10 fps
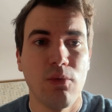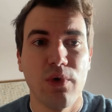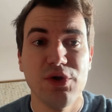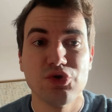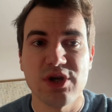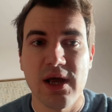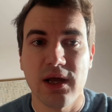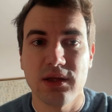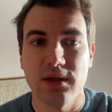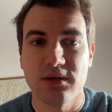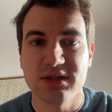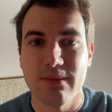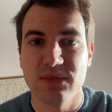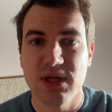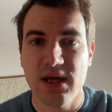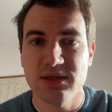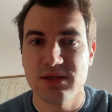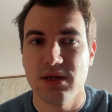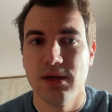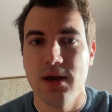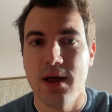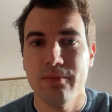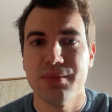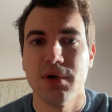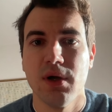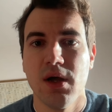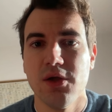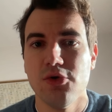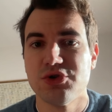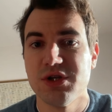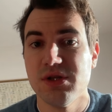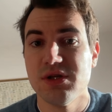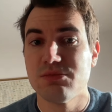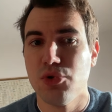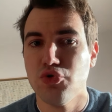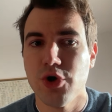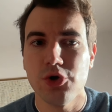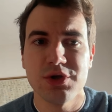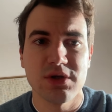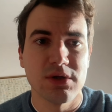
When you select some text in an app, you'll see this blue dot.